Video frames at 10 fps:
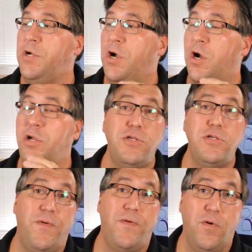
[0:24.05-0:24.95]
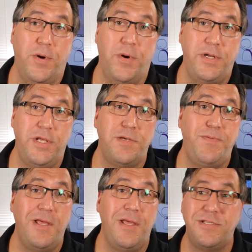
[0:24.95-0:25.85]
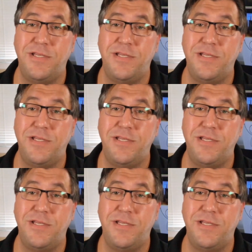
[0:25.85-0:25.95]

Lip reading: are useful for participants.